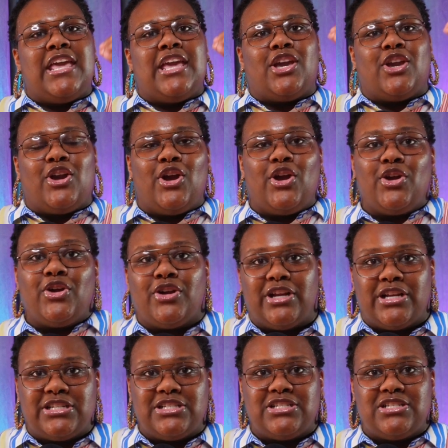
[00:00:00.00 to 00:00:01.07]

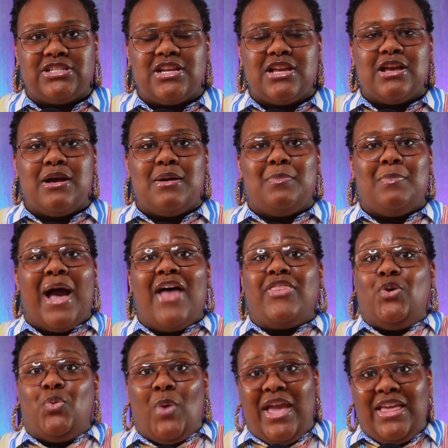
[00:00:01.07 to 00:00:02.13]
encouraged by
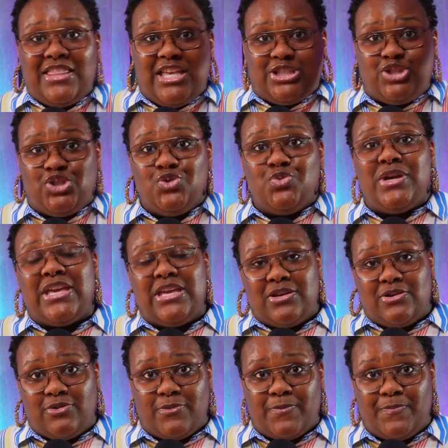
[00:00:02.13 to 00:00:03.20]
the way that you
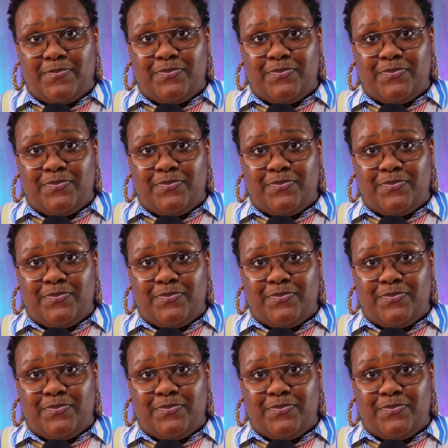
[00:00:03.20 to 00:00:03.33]
heal,